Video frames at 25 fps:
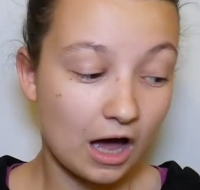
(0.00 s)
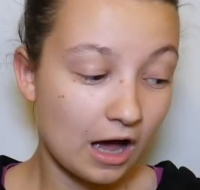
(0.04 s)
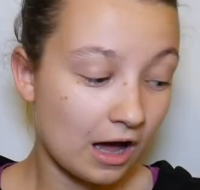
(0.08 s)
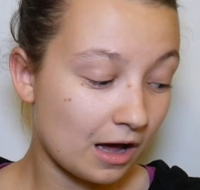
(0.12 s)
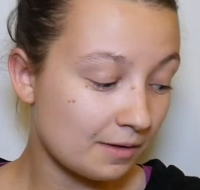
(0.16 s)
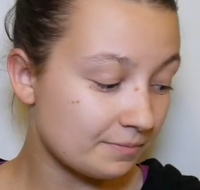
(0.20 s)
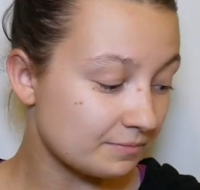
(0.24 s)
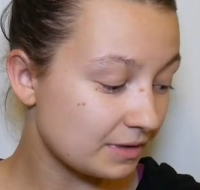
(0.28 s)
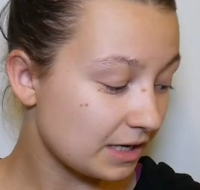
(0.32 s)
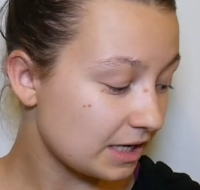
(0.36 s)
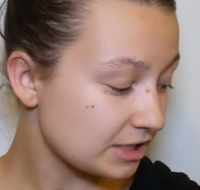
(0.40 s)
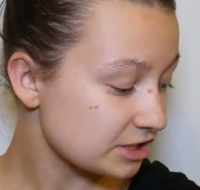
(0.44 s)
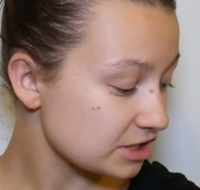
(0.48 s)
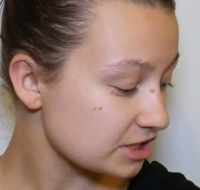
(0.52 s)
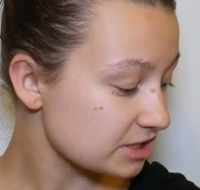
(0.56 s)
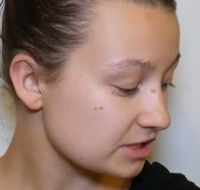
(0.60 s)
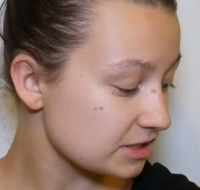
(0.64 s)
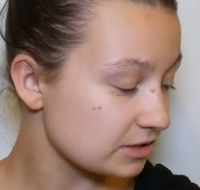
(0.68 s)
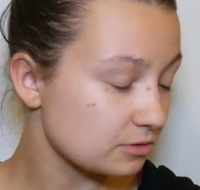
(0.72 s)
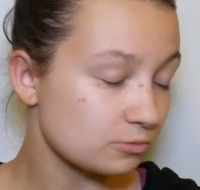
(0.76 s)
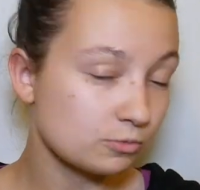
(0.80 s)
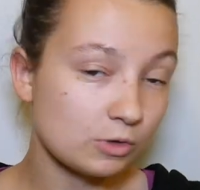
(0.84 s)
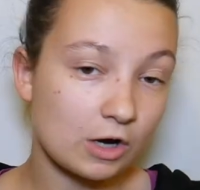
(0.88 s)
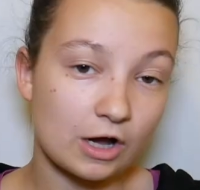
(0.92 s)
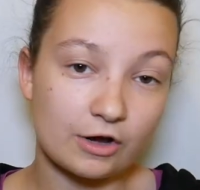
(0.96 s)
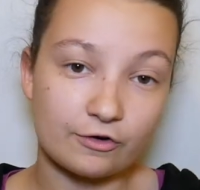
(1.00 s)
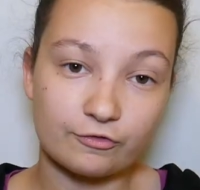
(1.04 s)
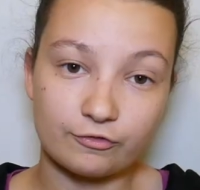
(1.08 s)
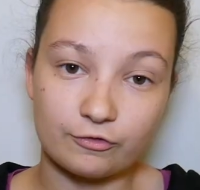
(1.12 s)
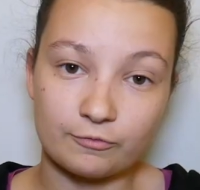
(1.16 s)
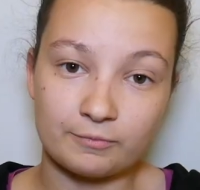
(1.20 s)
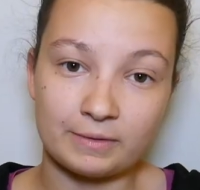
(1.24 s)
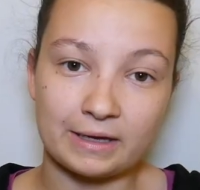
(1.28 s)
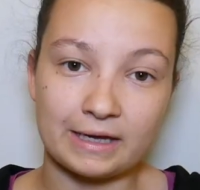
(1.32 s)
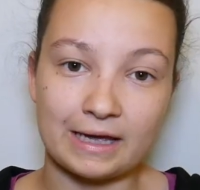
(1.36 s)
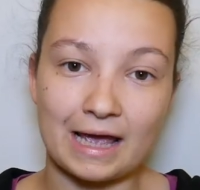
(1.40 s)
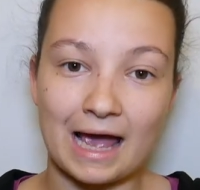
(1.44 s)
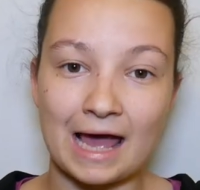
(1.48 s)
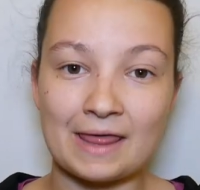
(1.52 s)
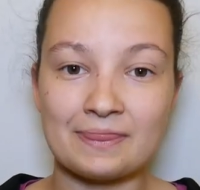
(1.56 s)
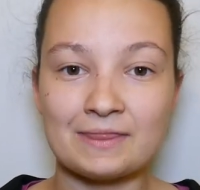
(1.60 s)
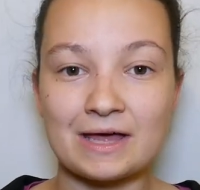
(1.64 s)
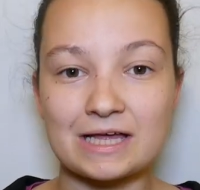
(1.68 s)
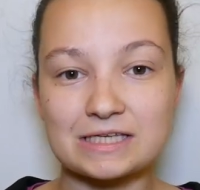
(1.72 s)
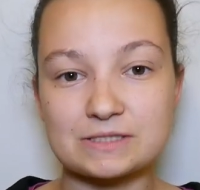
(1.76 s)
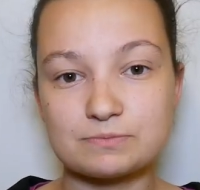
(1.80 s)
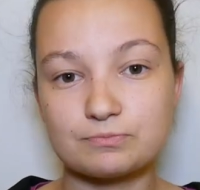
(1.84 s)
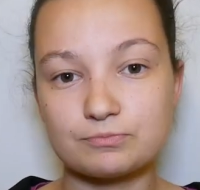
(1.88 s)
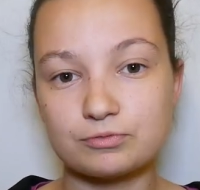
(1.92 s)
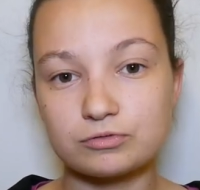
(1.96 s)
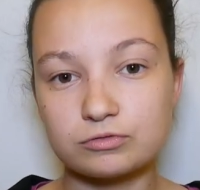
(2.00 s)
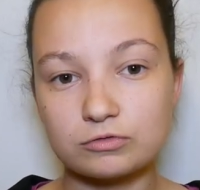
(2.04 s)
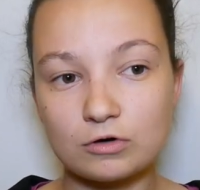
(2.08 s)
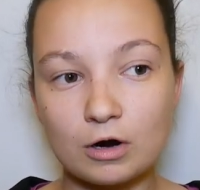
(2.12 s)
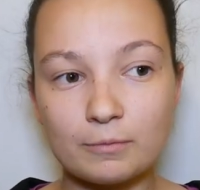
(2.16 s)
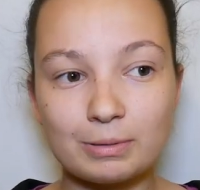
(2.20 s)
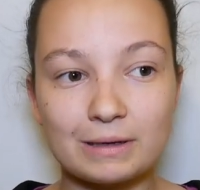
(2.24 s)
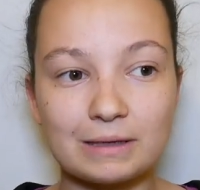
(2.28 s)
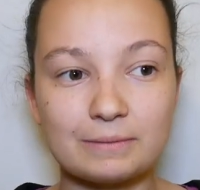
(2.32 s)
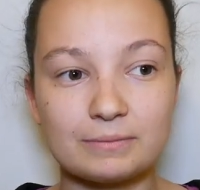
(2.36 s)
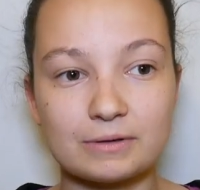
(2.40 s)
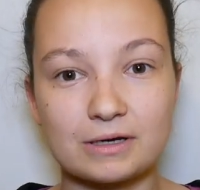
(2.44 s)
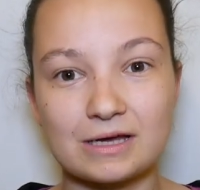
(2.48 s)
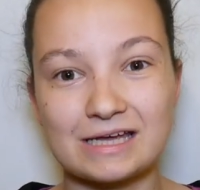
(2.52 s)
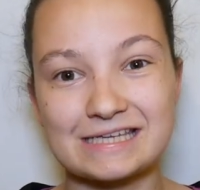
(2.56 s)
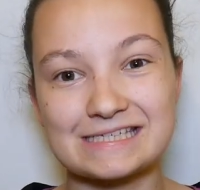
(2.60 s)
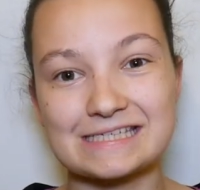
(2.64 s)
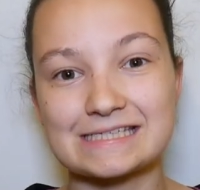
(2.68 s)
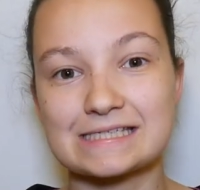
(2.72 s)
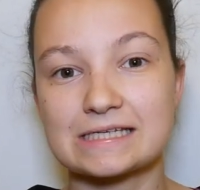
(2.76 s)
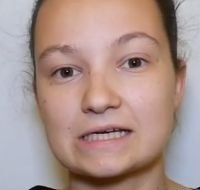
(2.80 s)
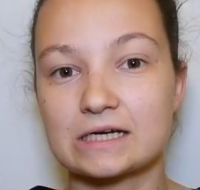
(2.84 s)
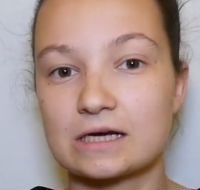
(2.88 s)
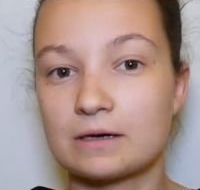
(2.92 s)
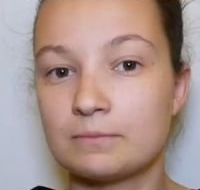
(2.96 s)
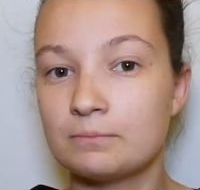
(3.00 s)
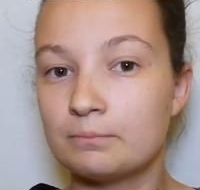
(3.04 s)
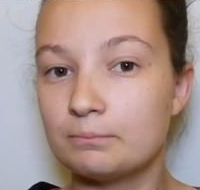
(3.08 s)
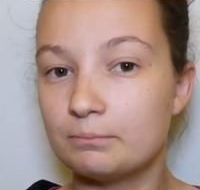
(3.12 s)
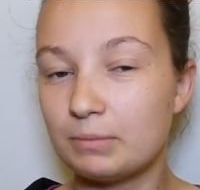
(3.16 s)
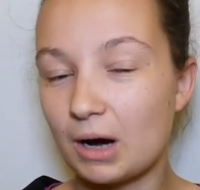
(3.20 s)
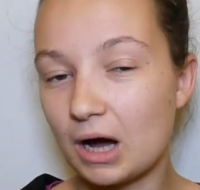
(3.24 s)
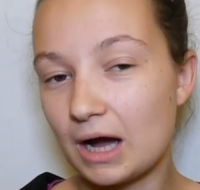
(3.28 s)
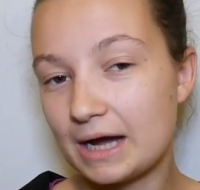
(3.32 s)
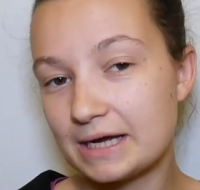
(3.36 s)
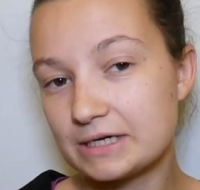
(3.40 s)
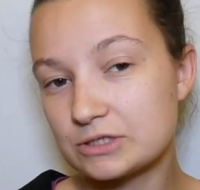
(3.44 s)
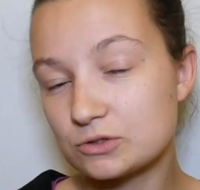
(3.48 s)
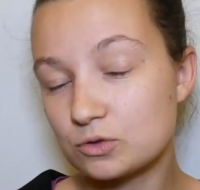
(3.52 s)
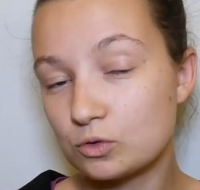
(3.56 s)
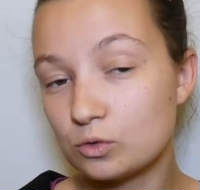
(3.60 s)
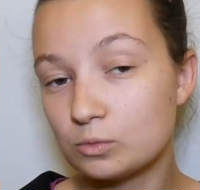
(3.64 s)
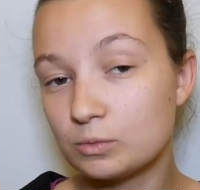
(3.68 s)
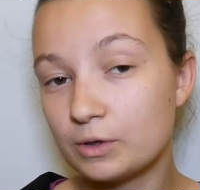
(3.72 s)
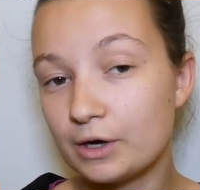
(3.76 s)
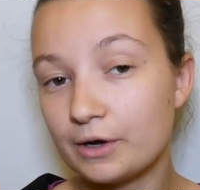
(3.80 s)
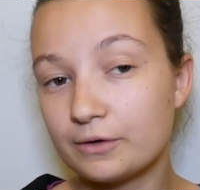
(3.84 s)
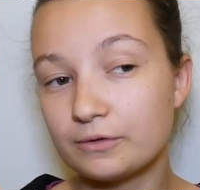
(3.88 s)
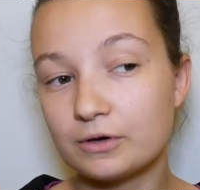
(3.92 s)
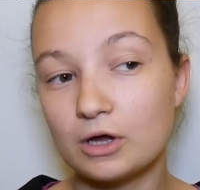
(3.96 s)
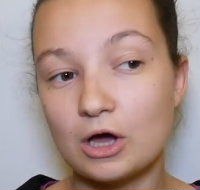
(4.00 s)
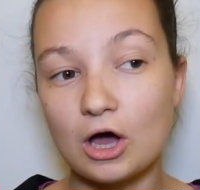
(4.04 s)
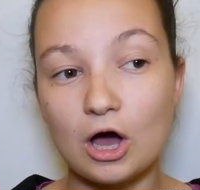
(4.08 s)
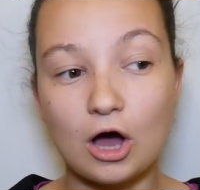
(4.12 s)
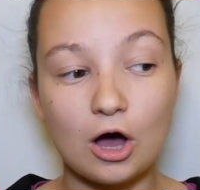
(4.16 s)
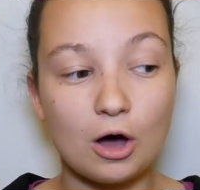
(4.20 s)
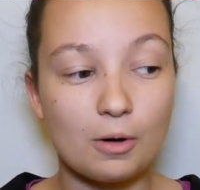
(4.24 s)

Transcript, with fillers: It just didn't work for me, and that's probably because it's a combined hormone.